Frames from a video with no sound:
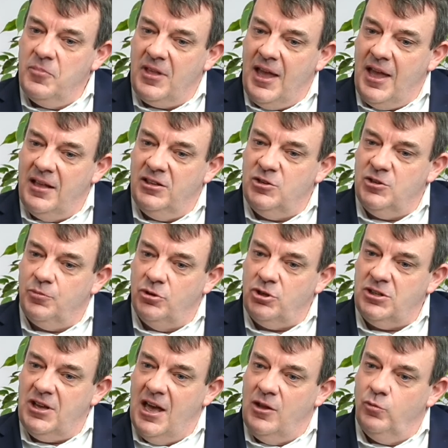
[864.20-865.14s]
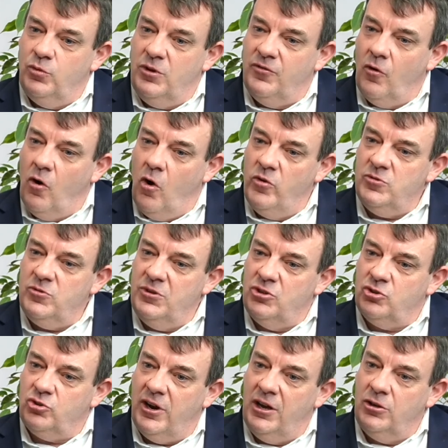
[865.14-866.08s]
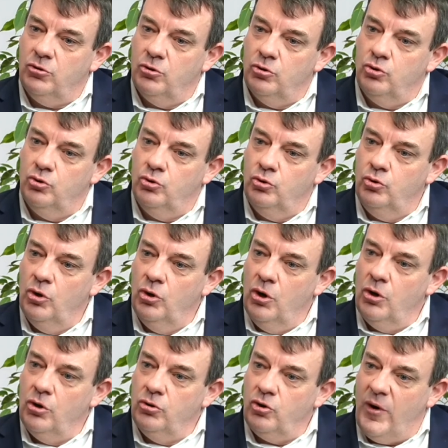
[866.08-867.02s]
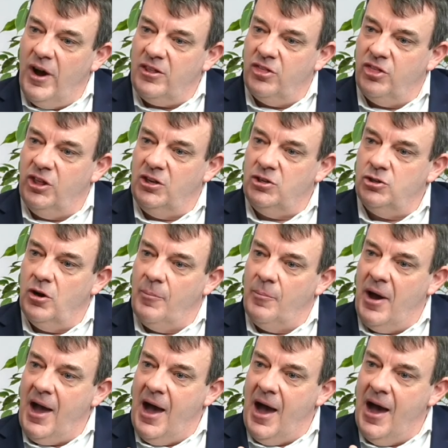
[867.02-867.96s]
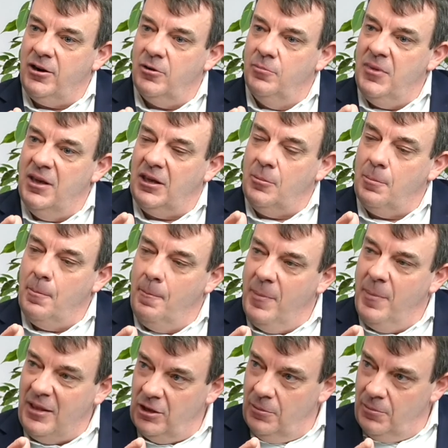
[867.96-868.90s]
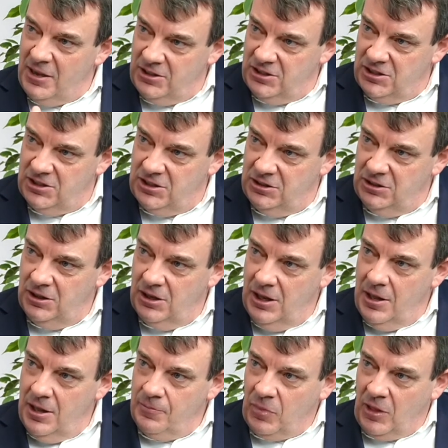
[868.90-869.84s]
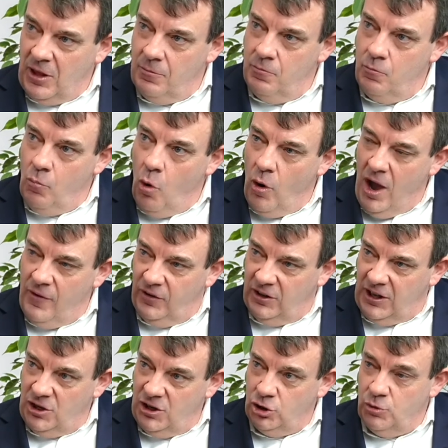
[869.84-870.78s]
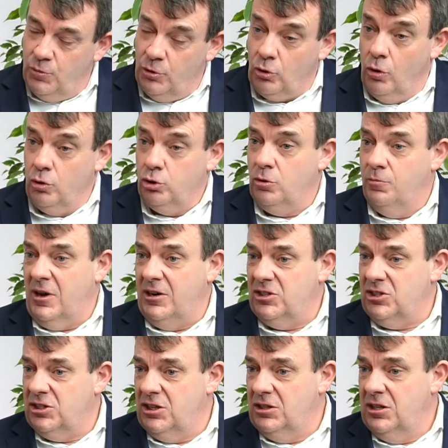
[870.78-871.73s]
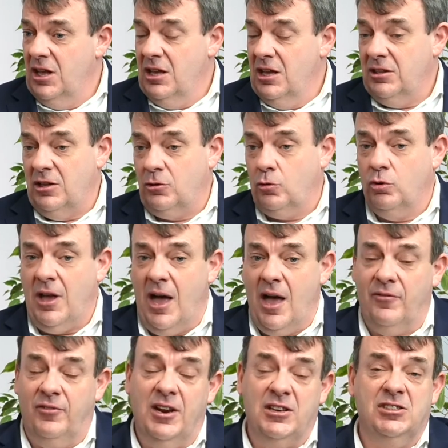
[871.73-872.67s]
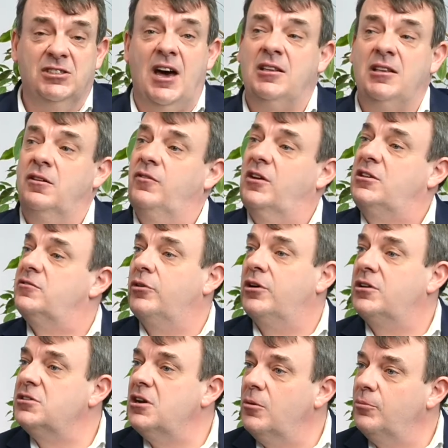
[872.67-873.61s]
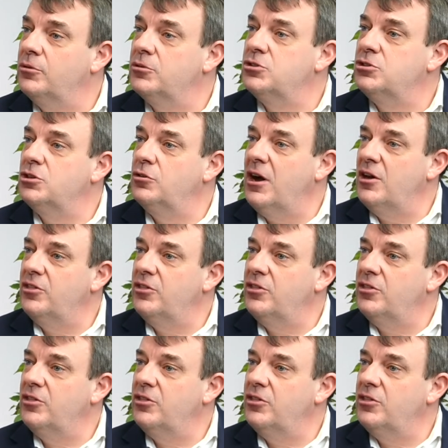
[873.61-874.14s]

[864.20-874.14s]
at these projects, and we've always been trying to do the right thing. So by either making better medicine, more efficacious, but also medicine that could have less side effects, for example. So I